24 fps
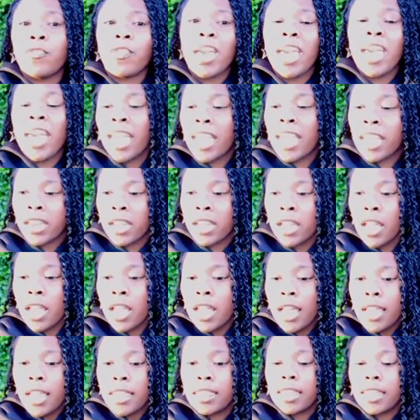fed
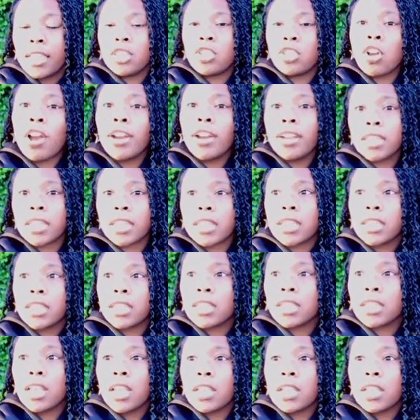the darkness.